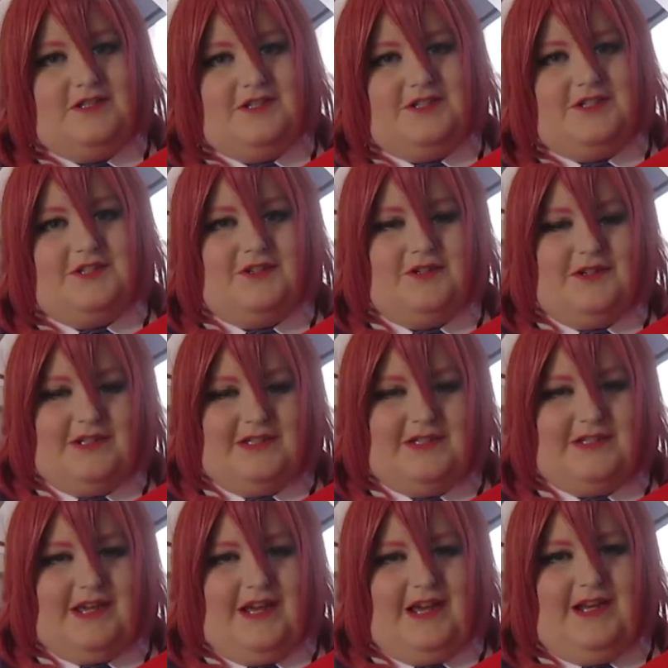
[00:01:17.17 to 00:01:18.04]
so
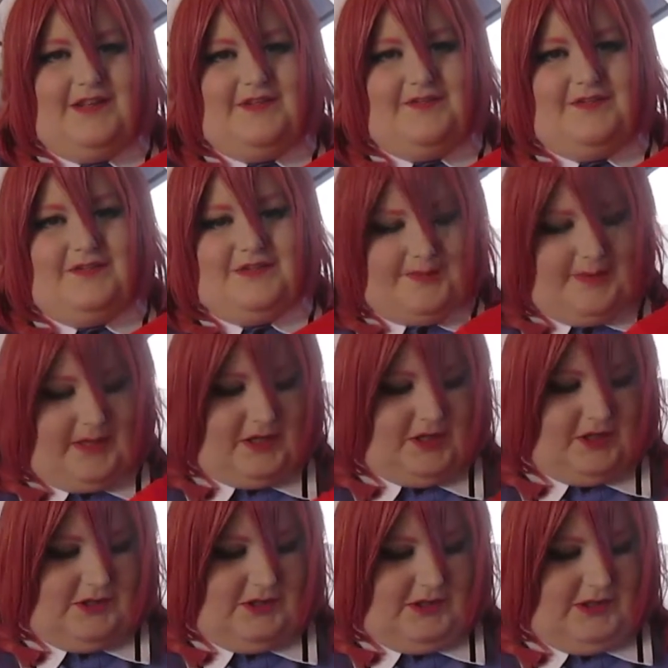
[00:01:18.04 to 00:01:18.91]
it's kind of
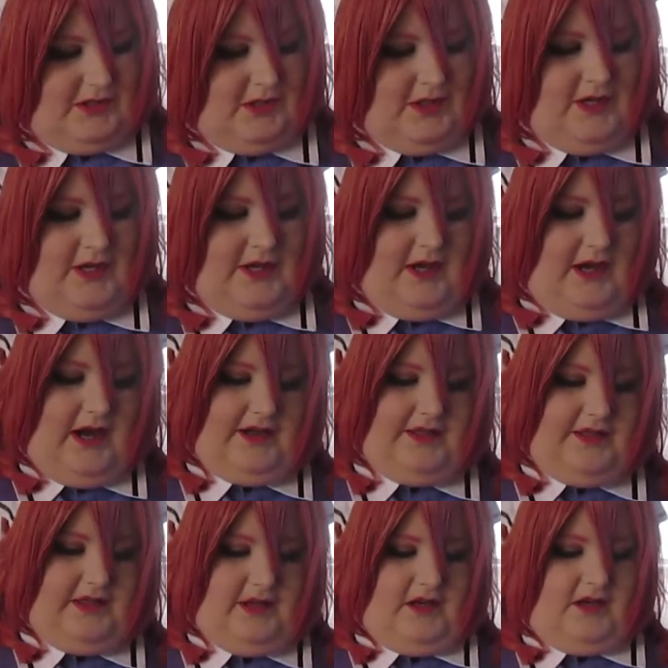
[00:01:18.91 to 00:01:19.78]
special, I
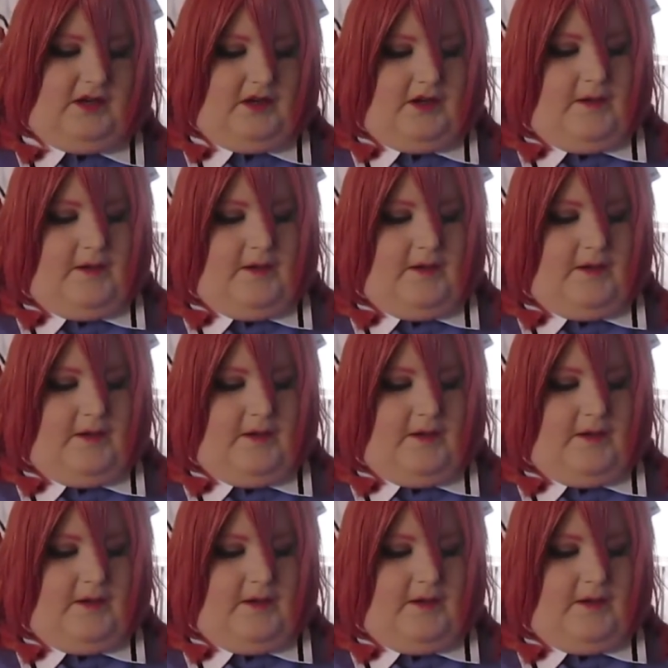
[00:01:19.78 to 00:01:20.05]
think.